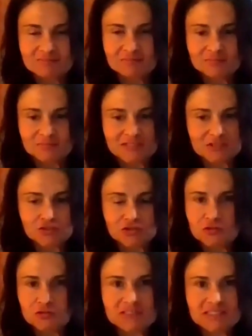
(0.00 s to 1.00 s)
like
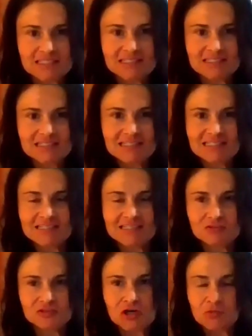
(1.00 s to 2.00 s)
truly,
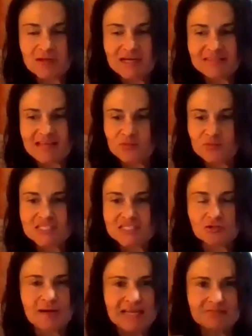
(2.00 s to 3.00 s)
knowing that we
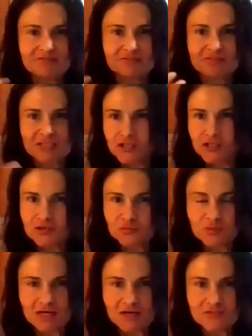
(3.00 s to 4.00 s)
still might fear
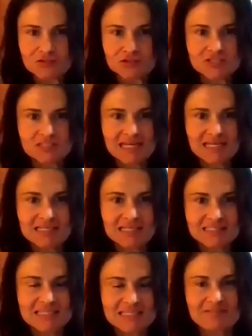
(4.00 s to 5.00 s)
what others think.
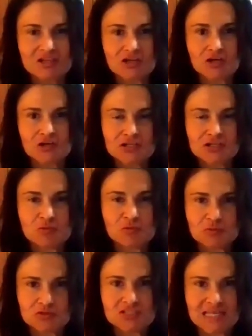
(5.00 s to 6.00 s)
It's having courage when
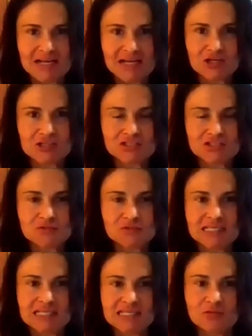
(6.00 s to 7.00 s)
we're scared and do
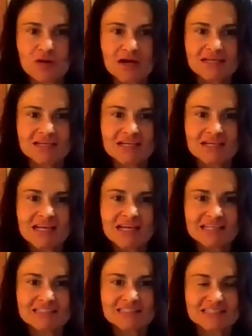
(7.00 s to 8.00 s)
it anyway.
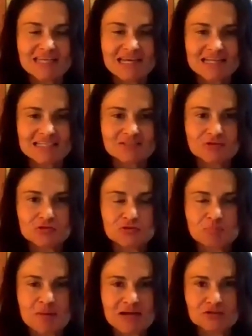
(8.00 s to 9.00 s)
And to test those
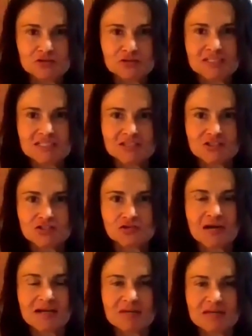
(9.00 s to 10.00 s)
boundaries, to
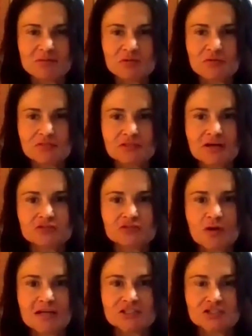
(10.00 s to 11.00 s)
try maybe with loved
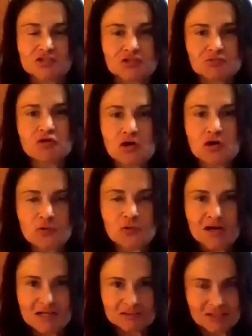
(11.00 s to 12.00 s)
ones who you know
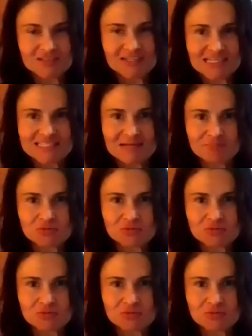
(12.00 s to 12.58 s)
love and accept